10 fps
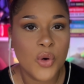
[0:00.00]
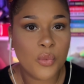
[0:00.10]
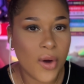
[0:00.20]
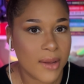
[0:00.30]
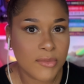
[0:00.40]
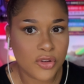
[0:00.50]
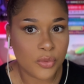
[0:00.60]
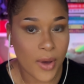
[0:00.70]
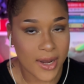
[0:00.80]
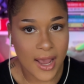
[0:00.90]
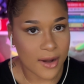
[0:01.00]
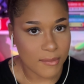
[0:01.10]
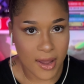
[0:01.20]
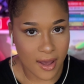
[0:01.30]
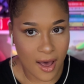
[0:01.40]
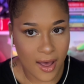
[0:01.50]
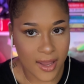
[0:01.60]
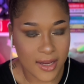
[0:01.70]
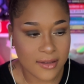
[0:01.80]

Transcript: wipe sweat out of my eyes.